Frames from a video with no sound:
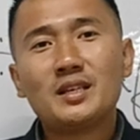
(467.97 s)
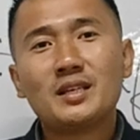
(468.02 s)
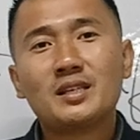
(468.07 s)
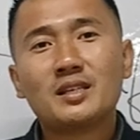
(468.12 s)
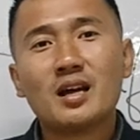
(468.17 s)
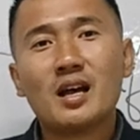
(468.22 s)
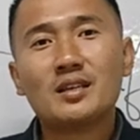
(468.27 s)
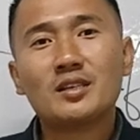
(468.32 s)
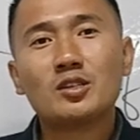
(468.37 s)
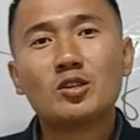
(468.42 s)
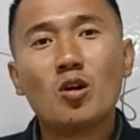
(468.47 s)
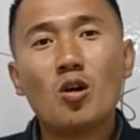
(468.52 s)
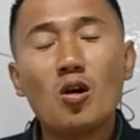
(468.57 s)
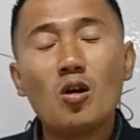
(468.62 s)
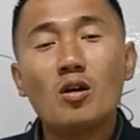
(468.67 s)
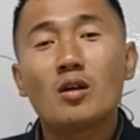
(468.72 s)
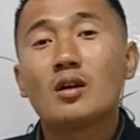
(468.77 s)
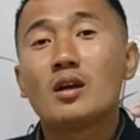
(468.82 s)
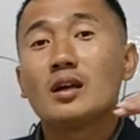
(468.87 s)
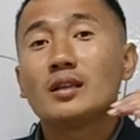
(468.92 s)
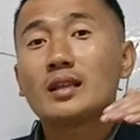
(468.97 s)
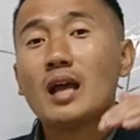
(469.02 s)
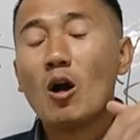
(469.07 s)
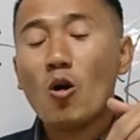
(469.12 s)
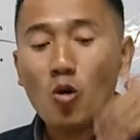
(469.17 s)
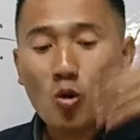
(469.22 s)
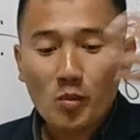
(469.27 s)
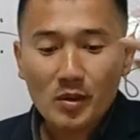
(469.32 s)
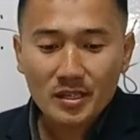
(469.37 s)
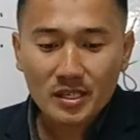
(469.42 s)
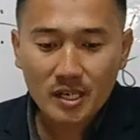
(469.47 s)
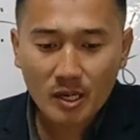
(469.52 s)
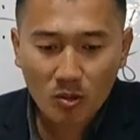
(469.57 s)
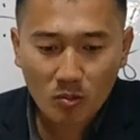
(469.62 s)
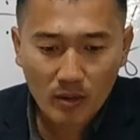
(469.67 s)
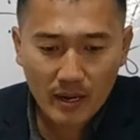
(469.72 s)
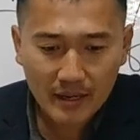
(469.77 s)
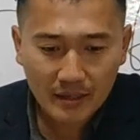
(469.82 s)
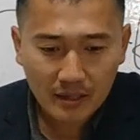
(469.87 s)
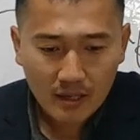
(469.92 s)
discussed. So, now who will
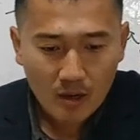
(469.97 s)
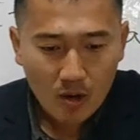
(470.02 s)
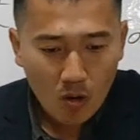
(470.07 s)
circulate?